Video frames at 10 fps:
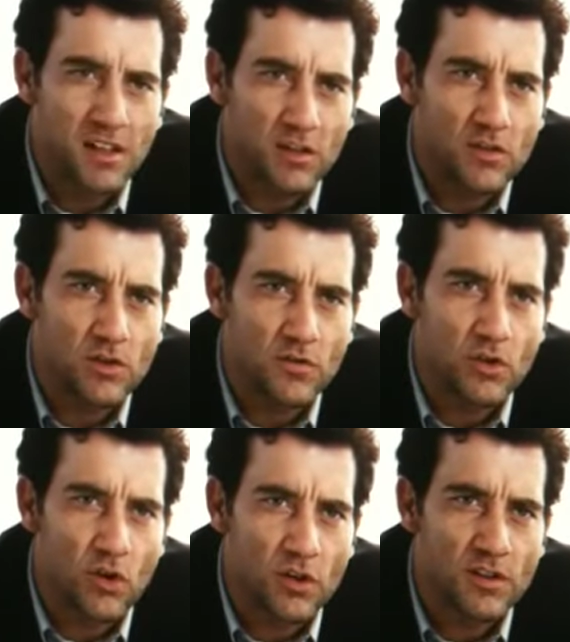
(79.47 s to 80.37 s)
billions of
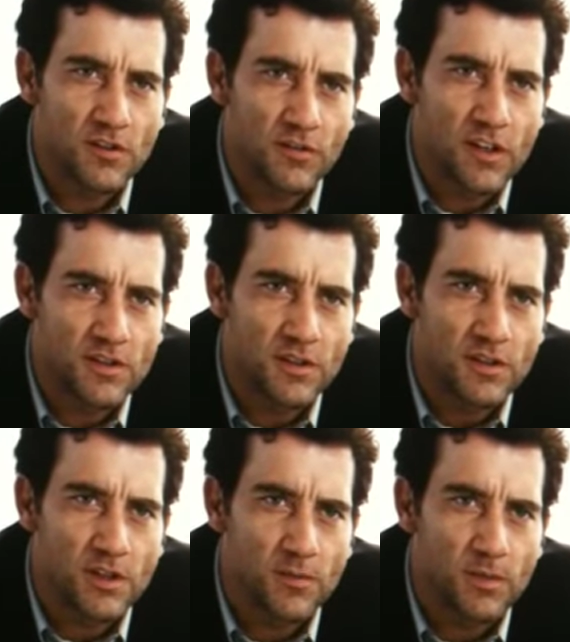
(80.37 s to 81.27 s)
dollars
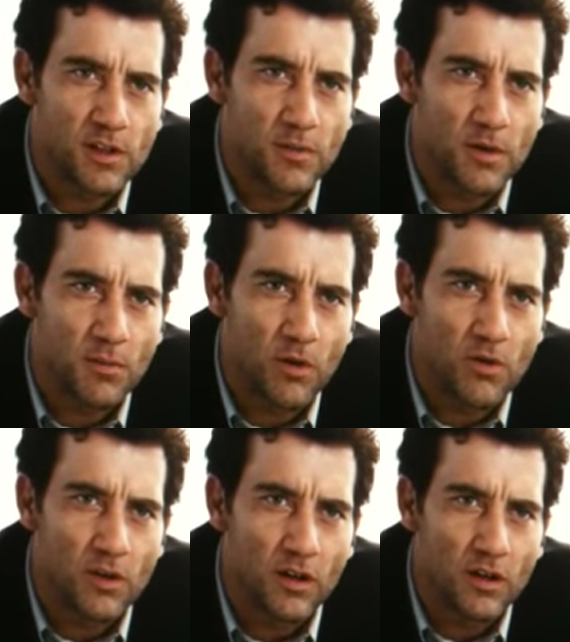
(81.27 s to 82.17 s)
invested simply to be a
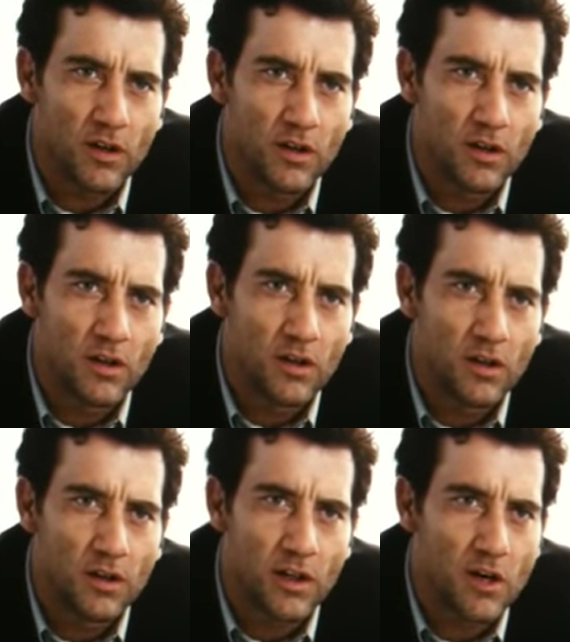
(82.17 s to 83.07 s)
broker.
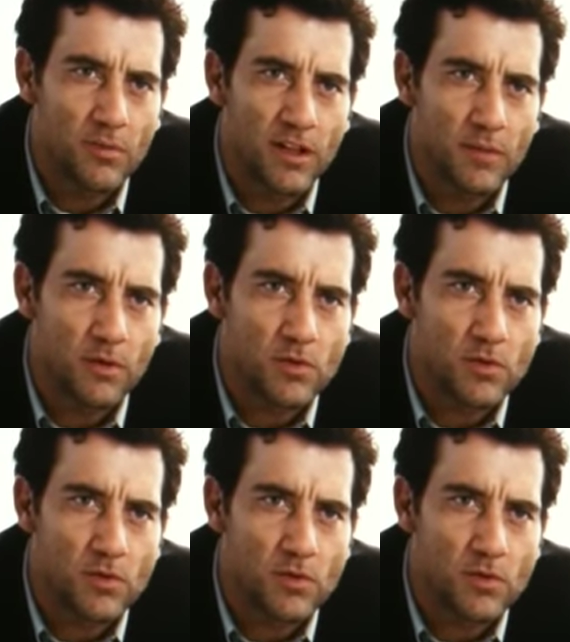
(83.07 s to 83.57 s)
There can't be that